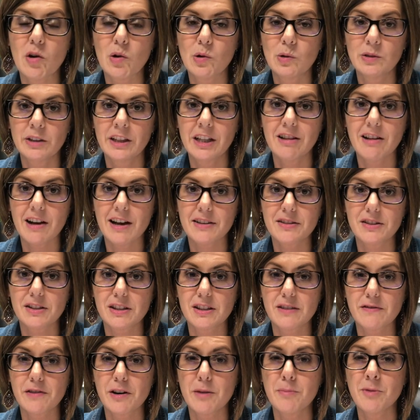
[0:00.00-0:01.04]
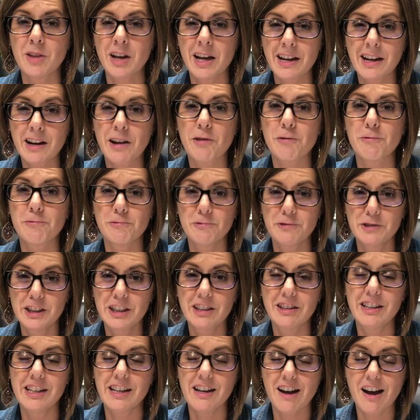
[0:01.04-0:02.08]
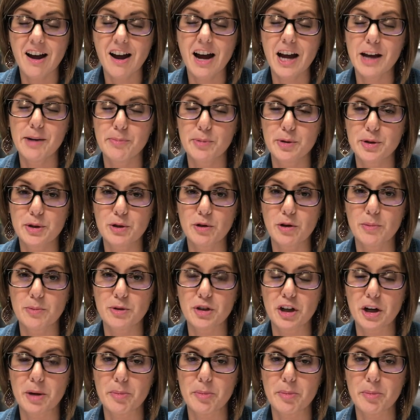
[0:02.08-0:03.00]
only glasses from like a really high prescription